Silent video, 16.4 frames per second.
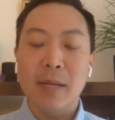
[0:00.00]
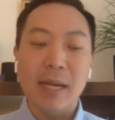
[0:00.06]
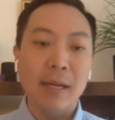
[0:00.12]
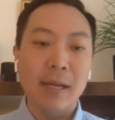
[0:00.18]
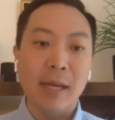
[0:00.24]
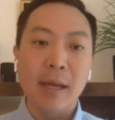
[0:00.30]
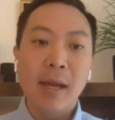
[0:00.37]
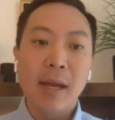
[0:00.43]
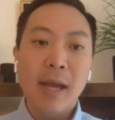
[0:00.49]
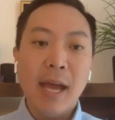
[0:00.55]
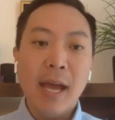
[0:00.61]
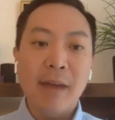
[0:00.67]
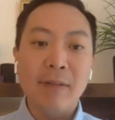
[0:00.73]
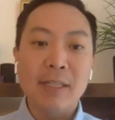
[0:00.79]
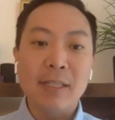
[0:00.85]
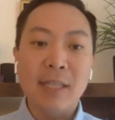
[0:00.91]
again, like
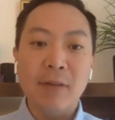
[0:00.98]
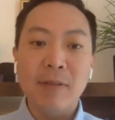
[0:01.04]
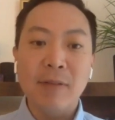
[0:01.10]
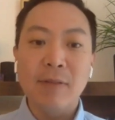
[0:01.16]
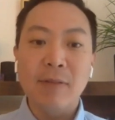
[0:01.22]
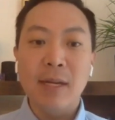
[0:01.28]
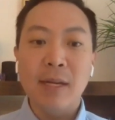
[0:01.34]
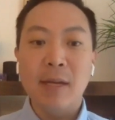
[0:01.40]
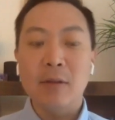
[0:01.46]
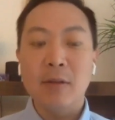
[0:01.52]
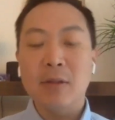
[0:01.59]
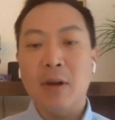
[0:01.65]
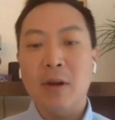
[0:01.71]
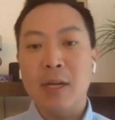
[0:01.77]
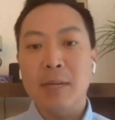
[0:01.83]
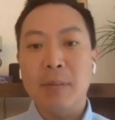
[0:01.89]
having selfie
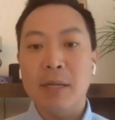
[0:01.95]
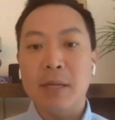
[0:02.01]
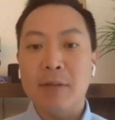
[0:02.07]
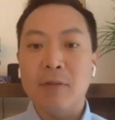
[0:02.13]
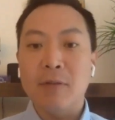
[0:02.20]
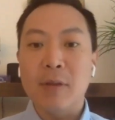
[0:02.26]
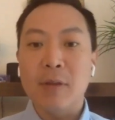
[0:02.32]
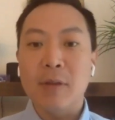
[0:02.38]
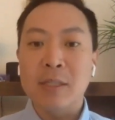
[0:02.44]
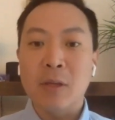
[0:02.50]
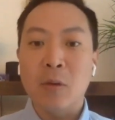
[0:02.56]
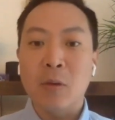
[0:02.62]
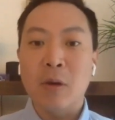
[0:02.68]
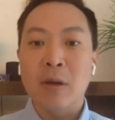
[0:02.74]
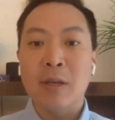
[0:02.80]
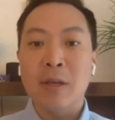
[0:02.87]
videos talking about different things
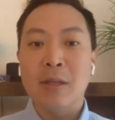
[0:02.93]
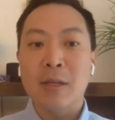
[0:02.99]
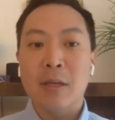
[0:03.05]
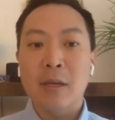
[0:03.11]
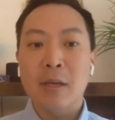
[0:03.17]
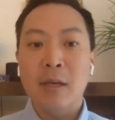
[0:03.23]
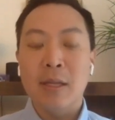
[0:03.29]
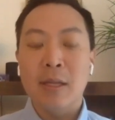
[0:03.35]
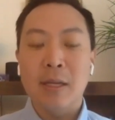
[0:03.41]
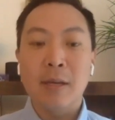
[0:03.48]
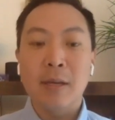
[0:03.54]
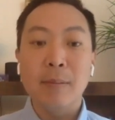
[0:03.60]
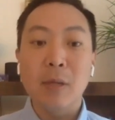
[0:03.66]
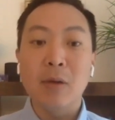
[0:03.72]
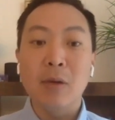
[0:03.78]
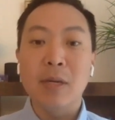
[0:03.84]
going on in the
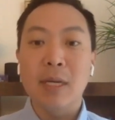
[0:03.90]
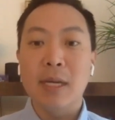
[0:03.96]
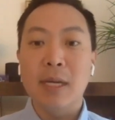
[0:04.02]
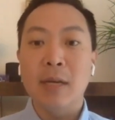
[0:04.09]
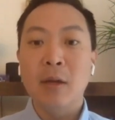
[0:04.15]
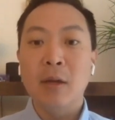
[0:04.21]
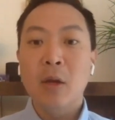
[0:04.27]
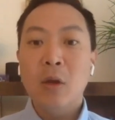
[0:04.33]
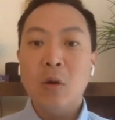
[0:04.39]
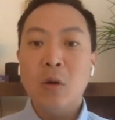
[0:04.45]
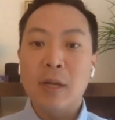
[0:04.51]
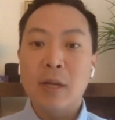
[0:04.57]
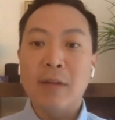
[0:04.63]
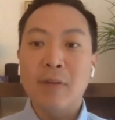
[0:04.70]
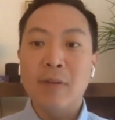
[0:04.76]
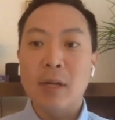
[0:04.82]
community,
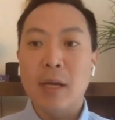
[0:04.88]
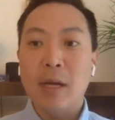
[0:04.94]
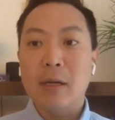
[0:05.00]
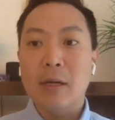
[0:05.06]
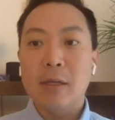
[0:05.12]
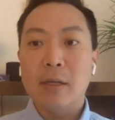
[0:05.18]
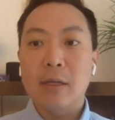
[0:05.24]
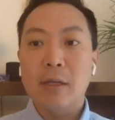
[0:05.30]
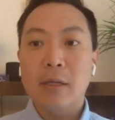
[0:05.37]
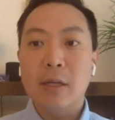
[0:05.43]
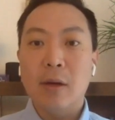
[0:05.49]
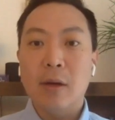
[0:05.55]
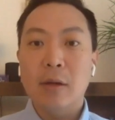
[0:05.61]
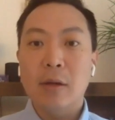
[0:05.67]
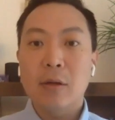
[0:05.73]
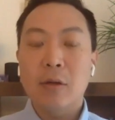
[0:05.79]
or giving you
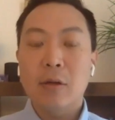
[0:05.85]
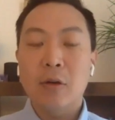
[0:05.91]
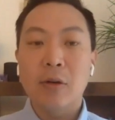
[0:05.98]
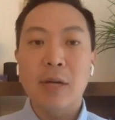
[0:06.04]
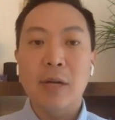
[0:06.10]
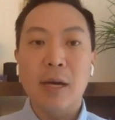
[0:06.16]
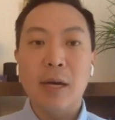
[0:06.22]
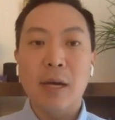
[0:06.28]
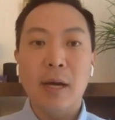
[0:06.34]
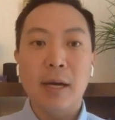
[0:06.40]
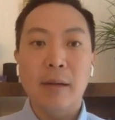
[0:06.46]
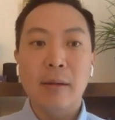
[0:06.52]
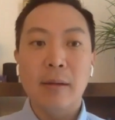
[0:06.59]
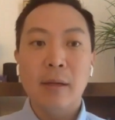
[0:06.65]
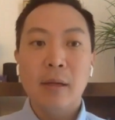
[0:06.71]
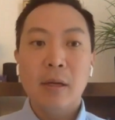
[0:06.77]
know, current
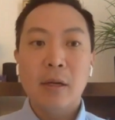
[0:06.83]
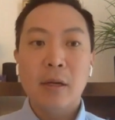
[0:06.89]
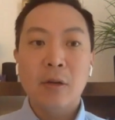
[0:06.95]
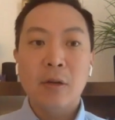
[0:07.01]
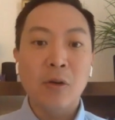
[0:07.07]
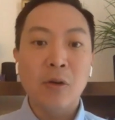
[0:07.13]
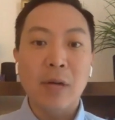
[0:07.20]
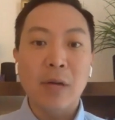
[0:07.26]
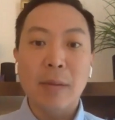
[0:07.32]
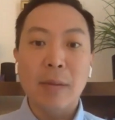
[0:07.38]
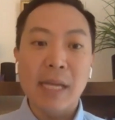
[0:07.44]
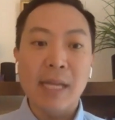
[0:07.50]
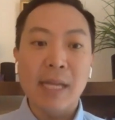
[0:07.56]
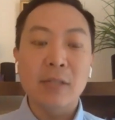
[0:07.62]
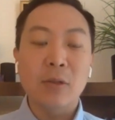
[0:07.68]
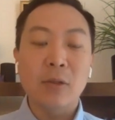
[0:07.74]

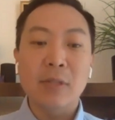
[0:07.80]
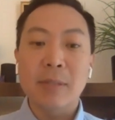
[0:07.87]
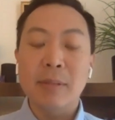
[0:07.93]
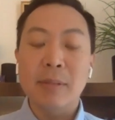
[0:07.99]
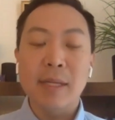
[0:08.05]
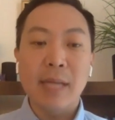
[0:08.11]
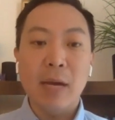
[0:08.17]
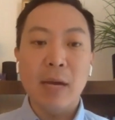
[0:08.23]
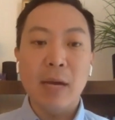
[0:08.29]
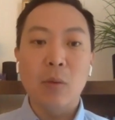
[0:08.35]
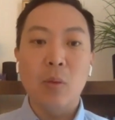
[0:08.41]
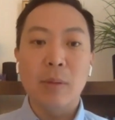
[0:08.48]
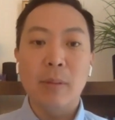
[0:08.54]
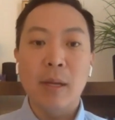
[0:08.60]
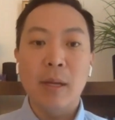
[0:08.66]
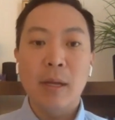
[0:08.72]
updates or something like that
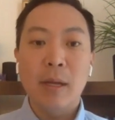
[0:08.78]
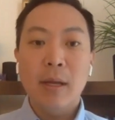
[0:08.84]
would,